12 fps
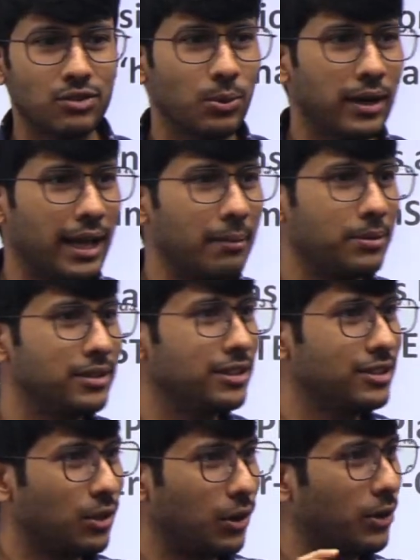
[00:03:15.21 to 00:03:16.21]
what happens
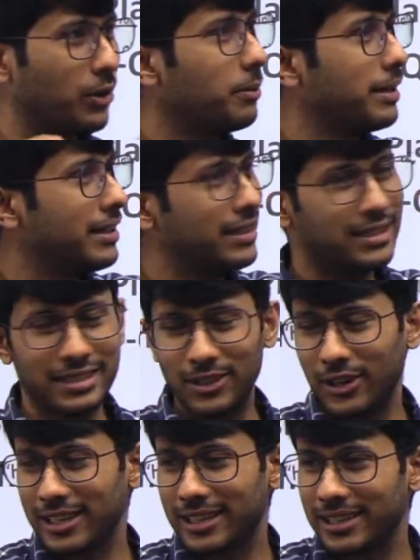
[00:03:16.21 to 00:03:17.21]
is arguments
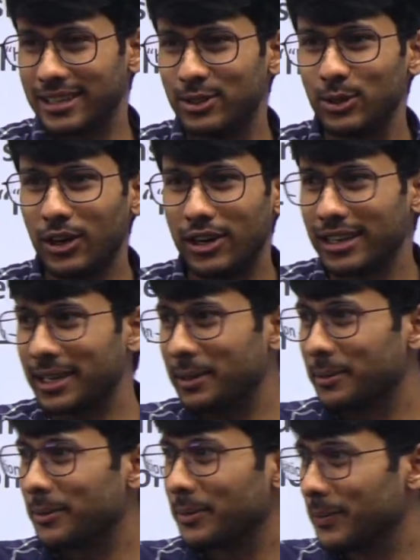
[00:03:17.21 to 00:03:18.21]
do not
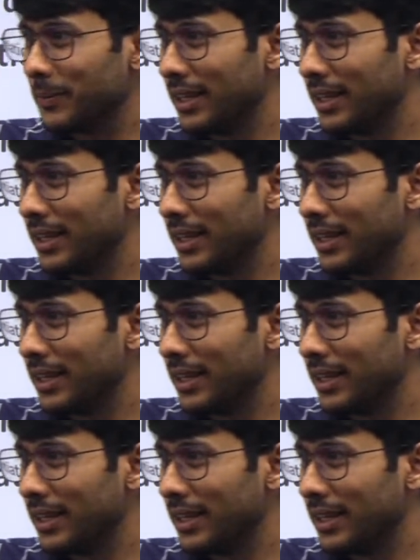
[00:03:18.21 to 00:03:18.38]
come,